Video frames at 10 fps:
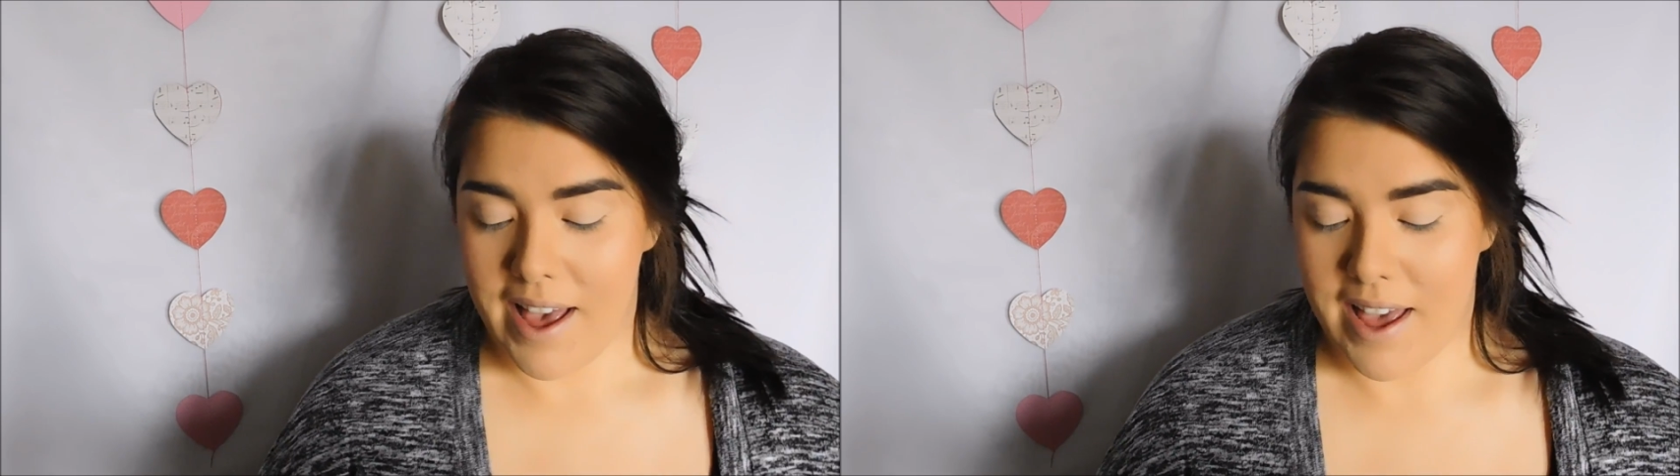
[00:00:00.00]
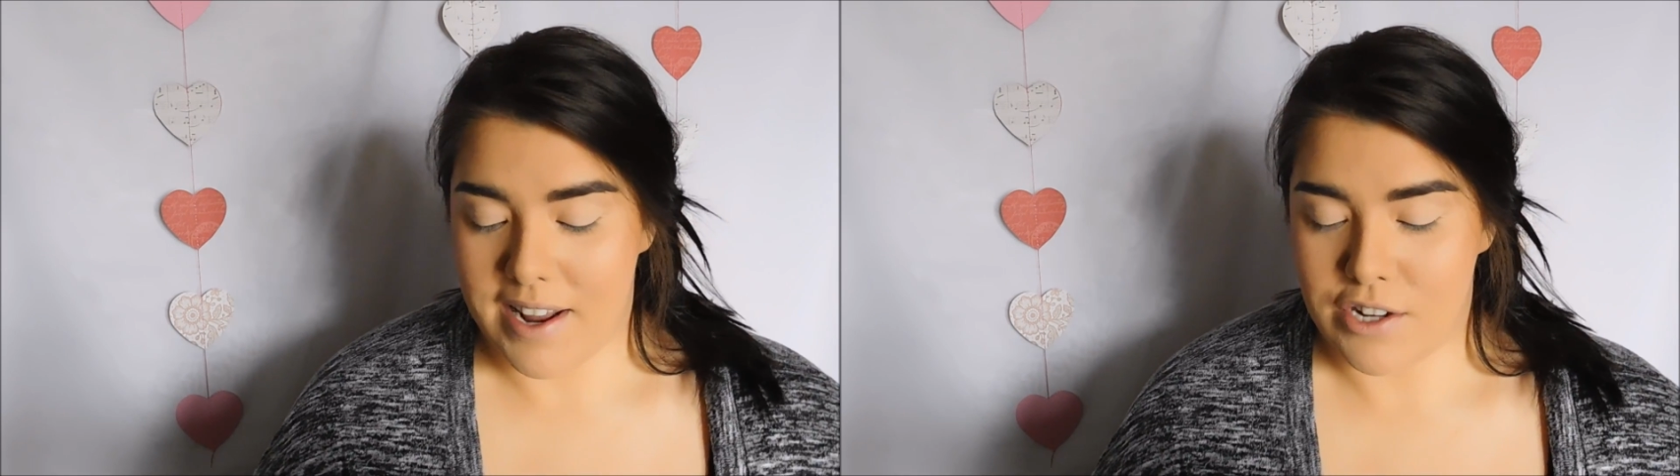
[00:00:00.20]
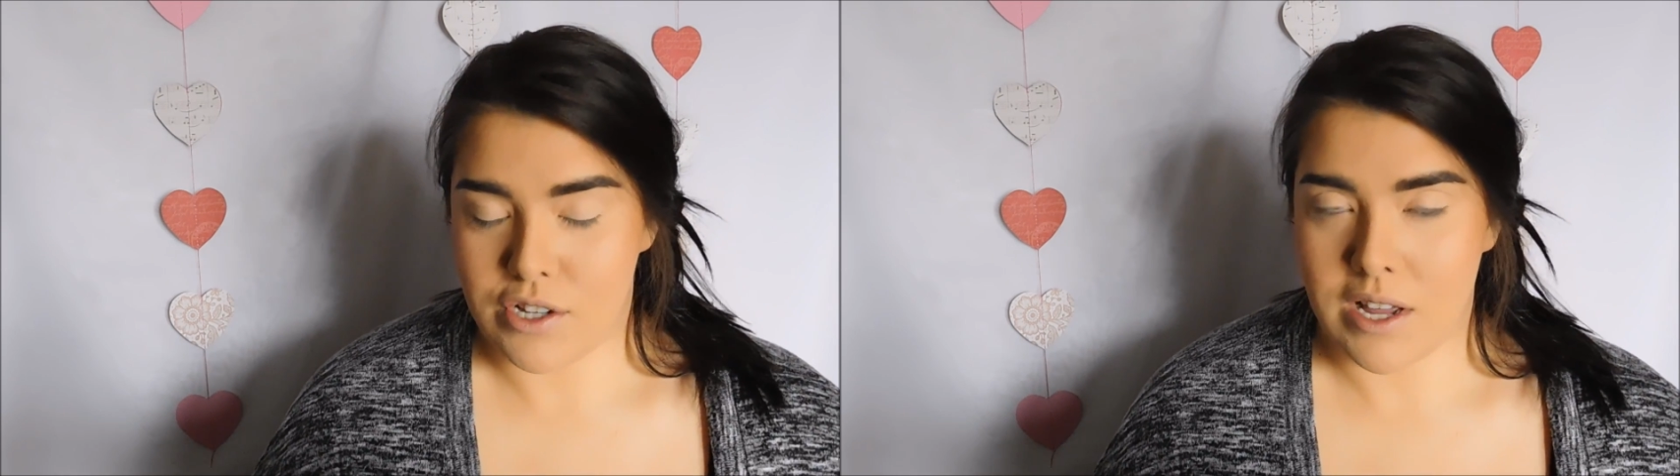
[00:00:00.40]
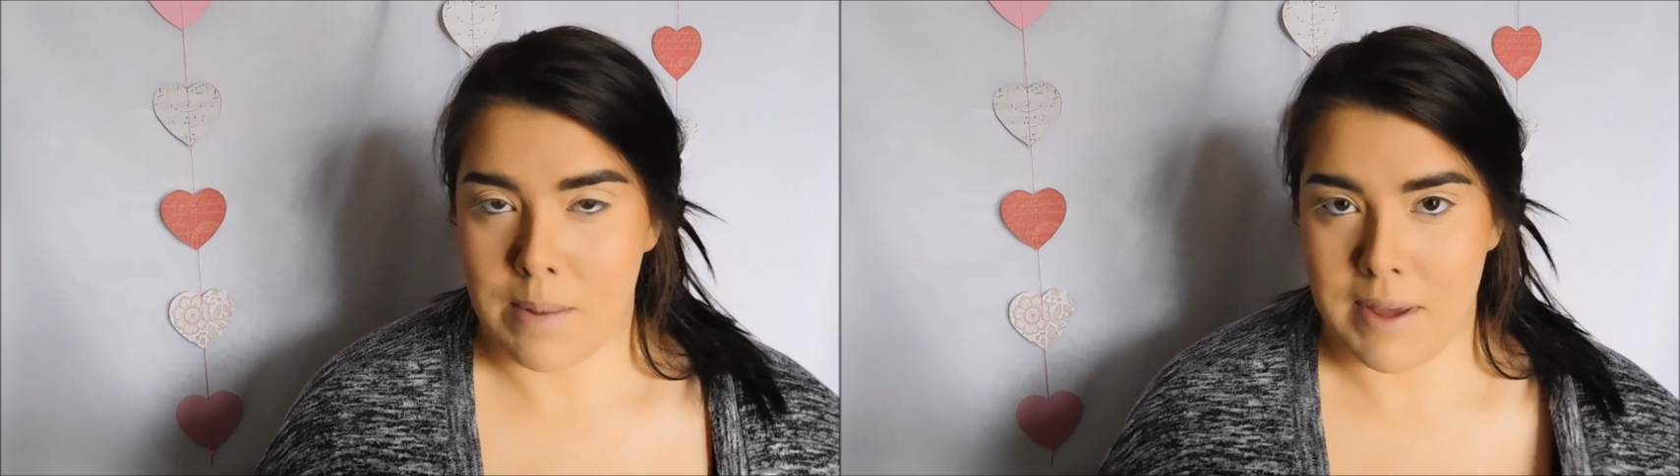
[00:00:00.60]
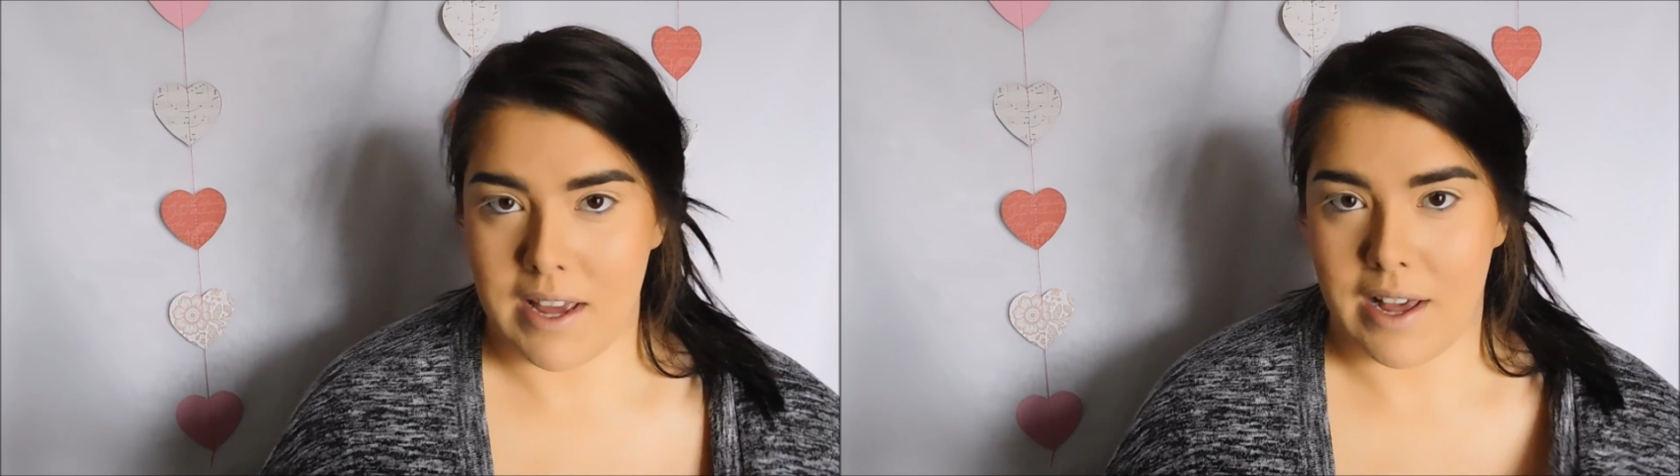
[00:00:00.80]
and it's just gonna
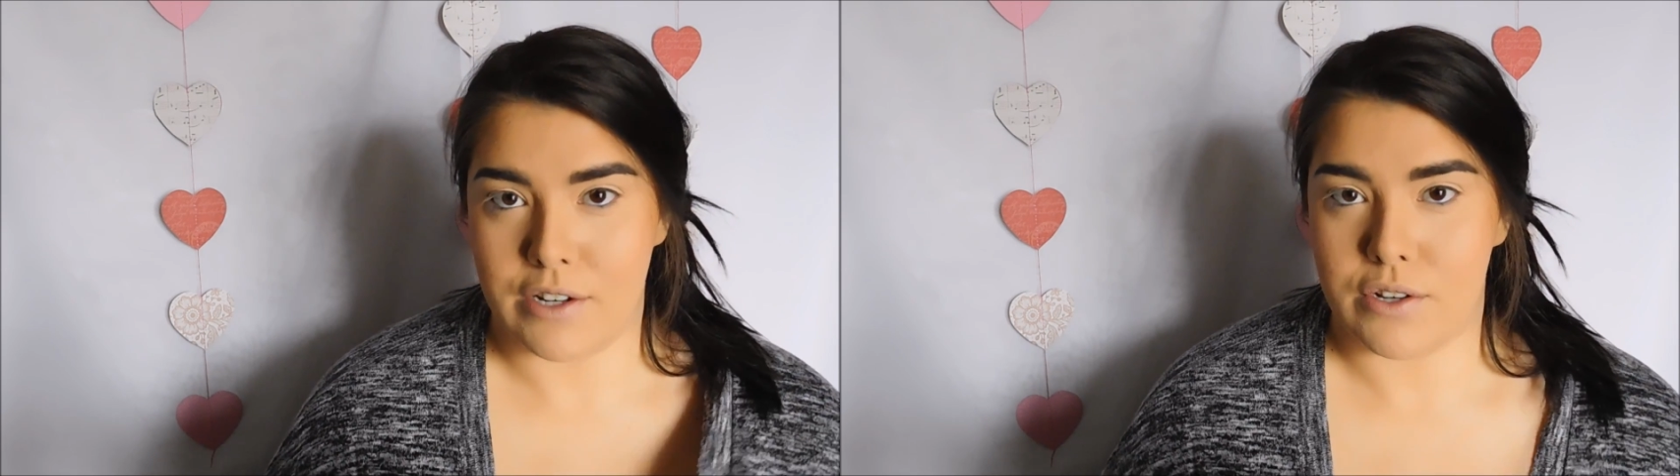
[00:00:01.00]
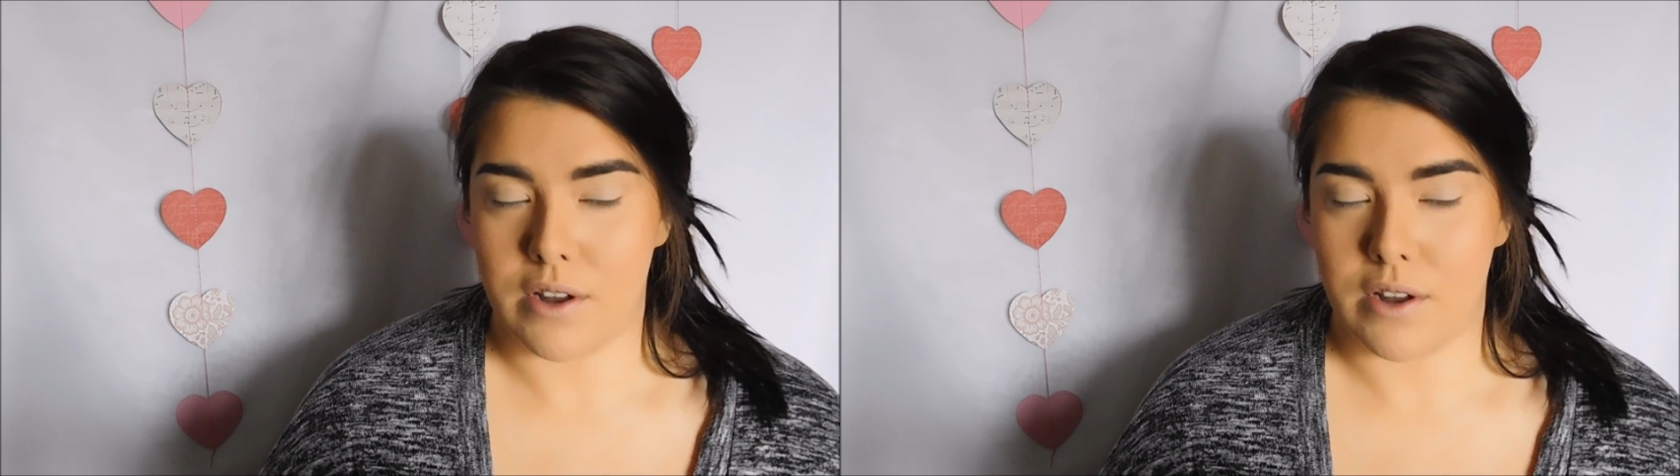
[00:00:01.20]
be a